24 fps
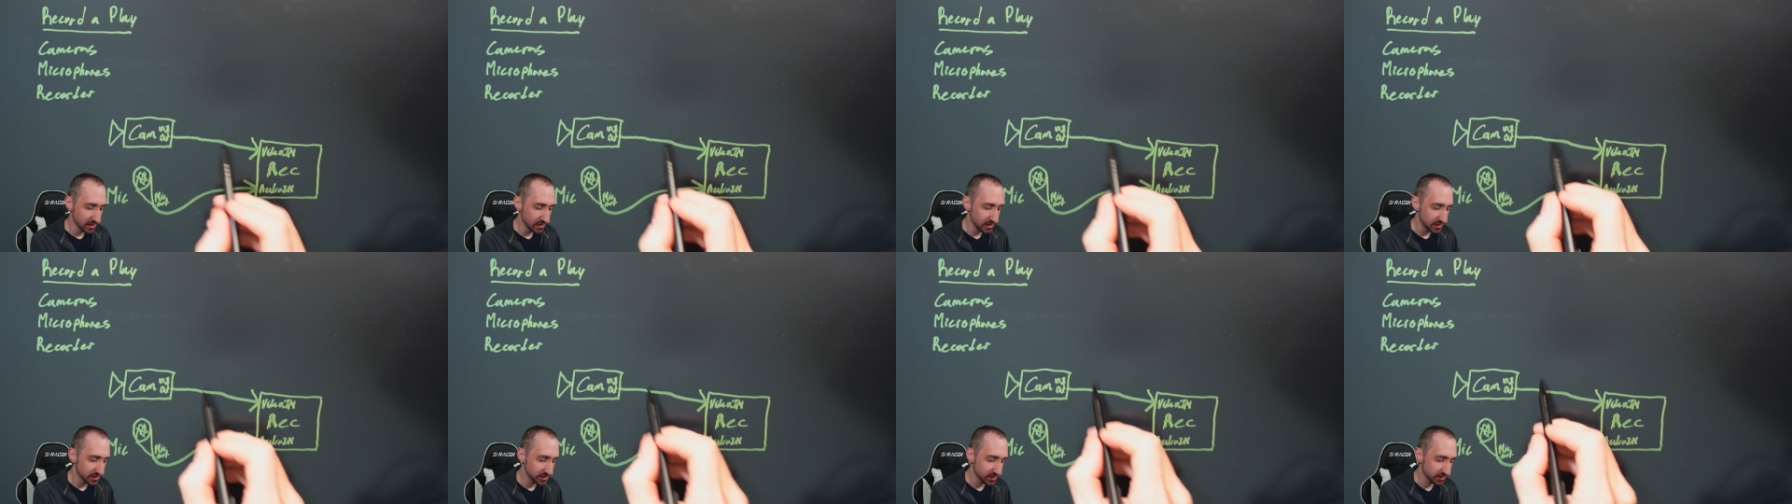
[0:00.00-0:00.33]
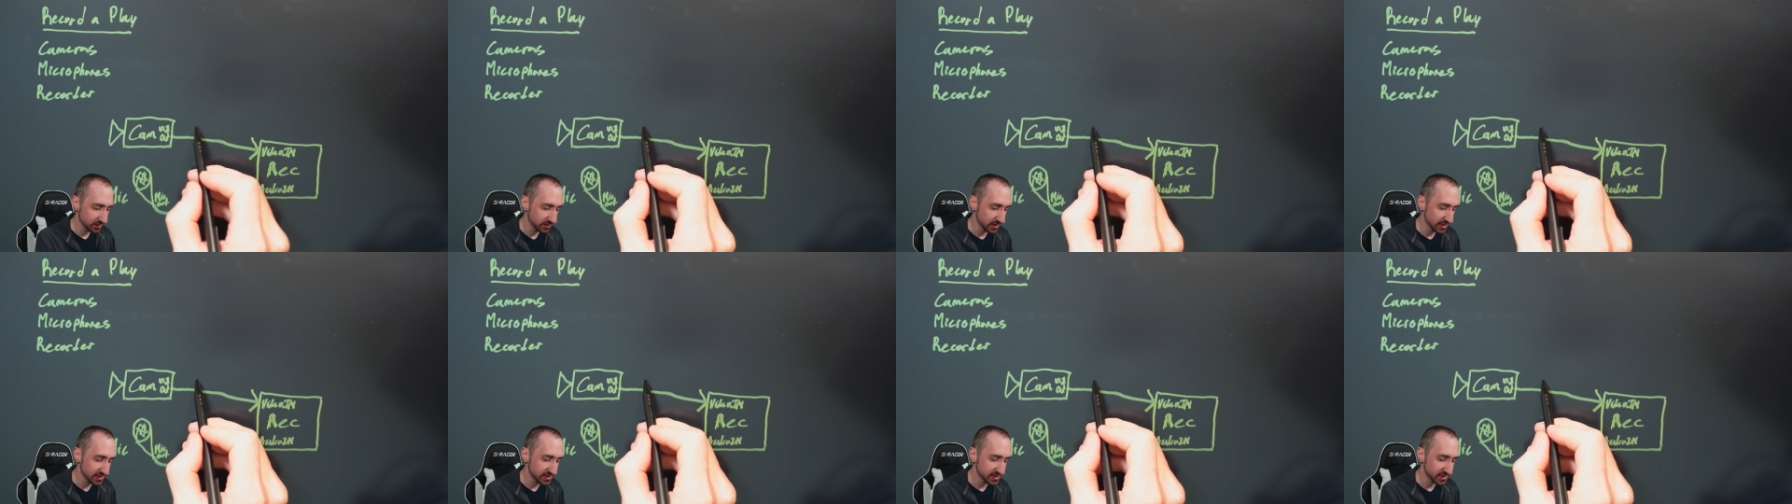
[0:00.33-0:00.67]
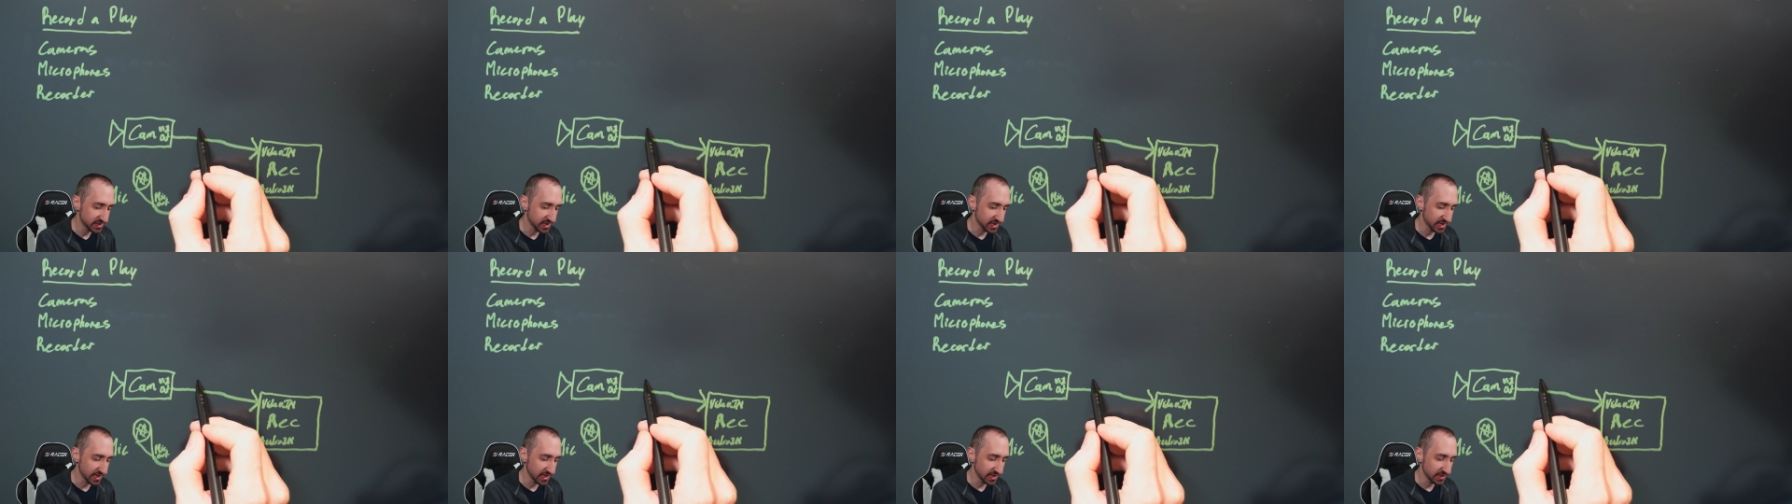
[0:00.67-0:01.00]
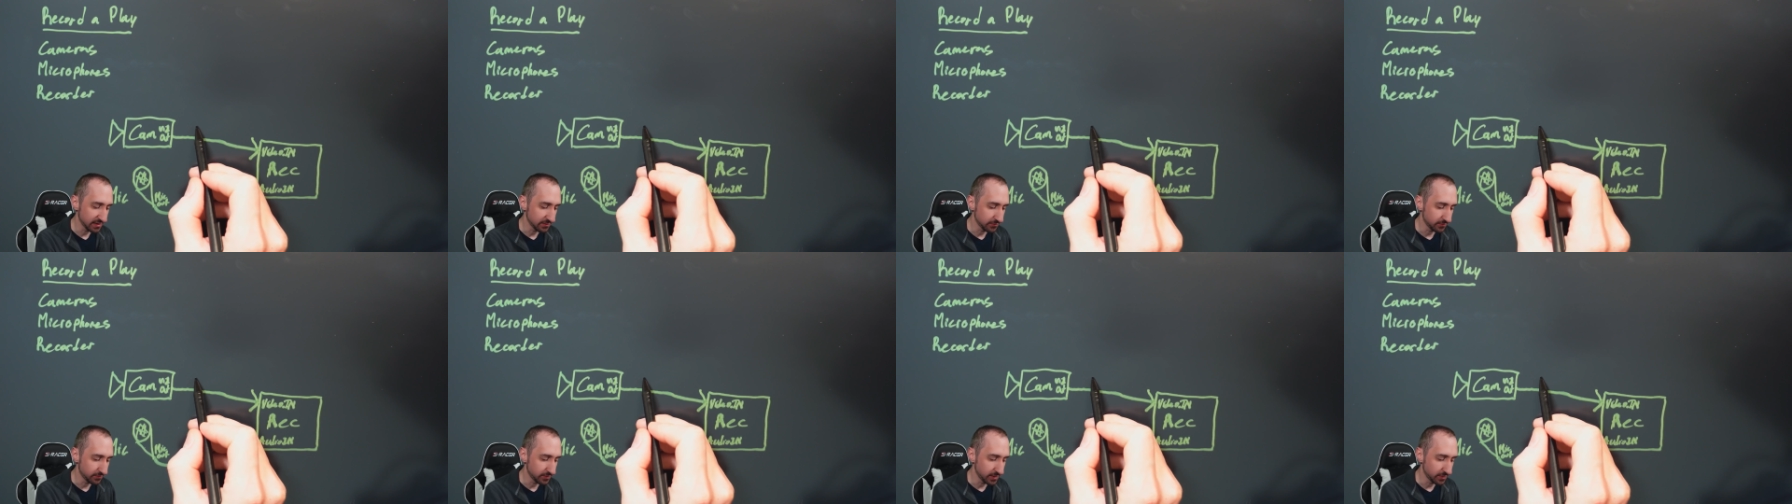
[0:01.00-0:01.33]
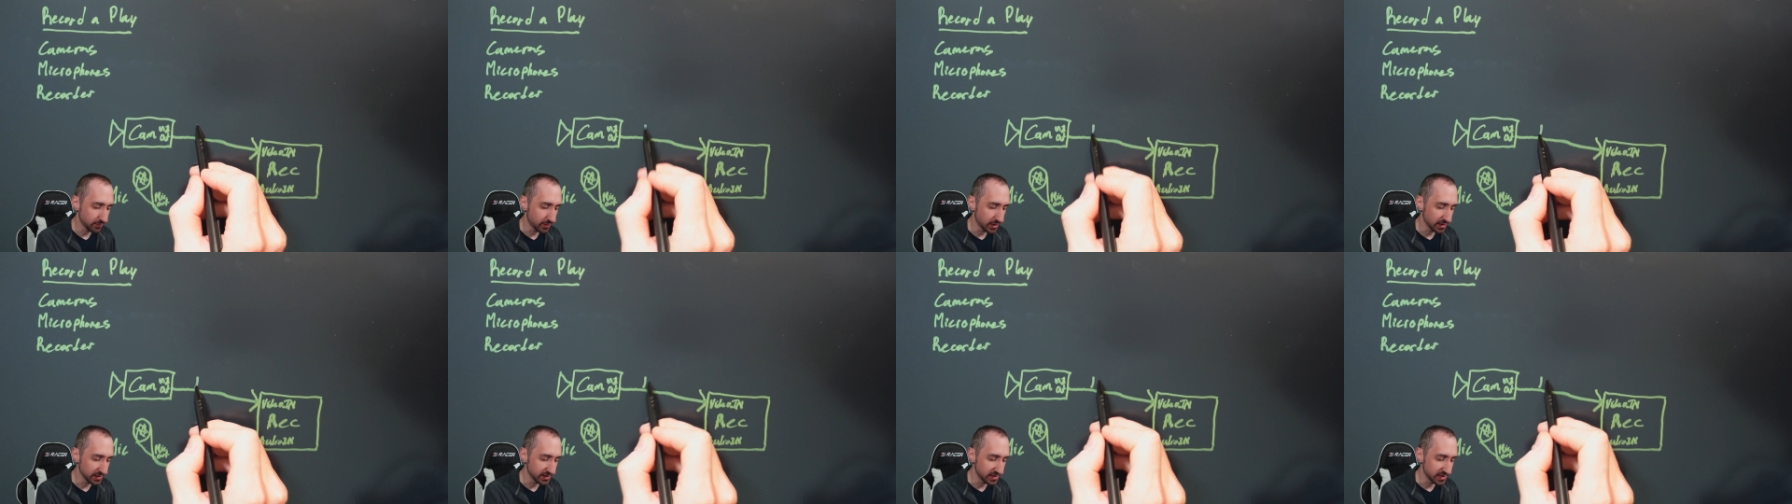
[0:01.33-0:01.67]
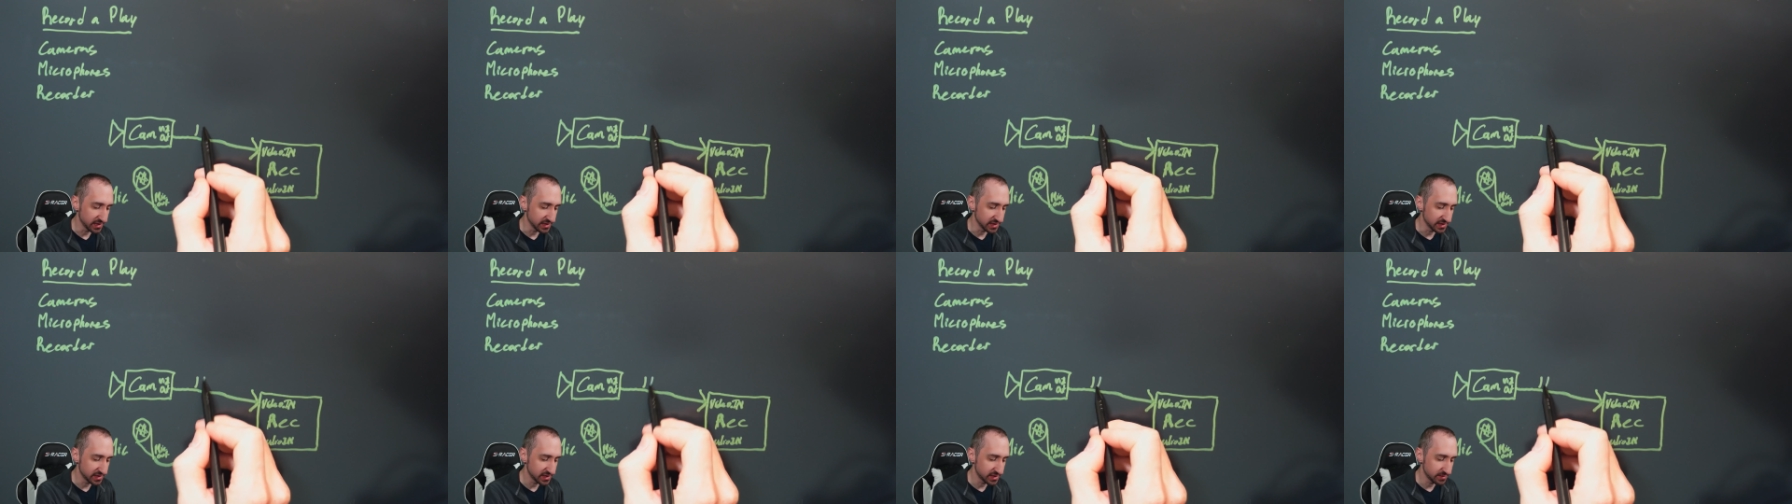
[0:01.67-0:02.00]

So let's say we want this